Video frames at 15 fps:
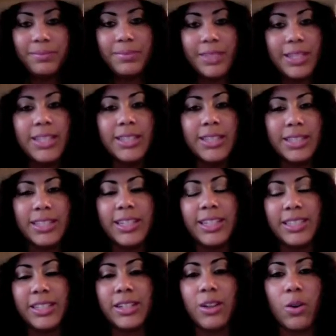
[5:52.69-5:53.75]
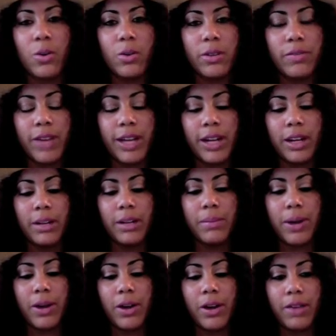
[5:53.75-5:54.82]
it's neat to know and find out
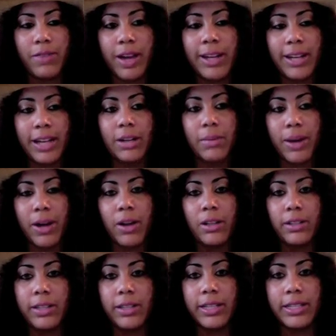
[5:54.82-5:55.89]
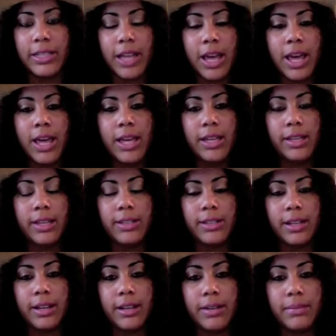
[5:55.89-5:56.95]
about all of this, because
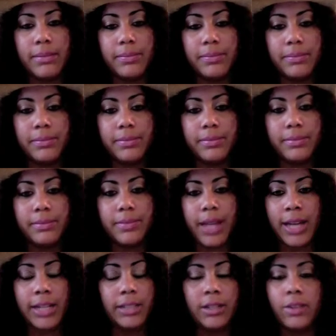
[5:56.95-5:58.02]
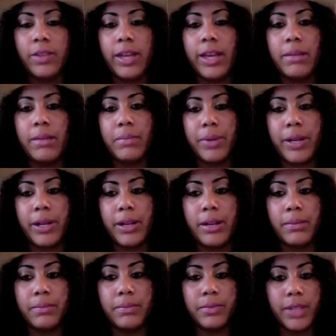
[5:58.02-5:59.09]
I didn't know that. But
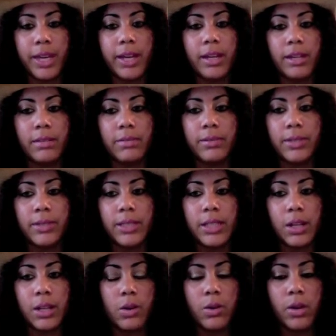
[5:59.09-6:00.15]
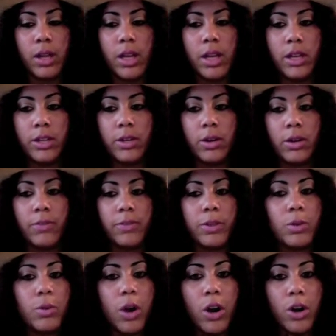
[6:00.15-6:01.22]
yeah, so you know, a
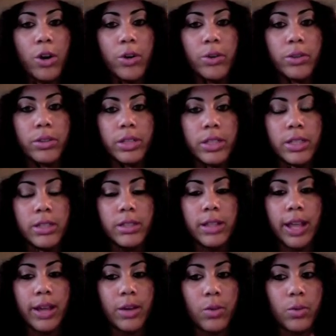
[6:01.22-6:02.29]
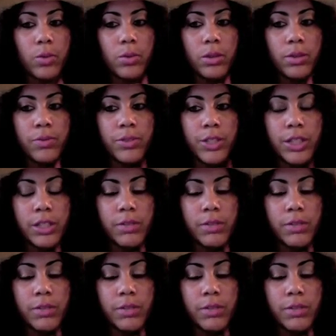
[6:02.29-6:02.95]
few hurt, just like if just a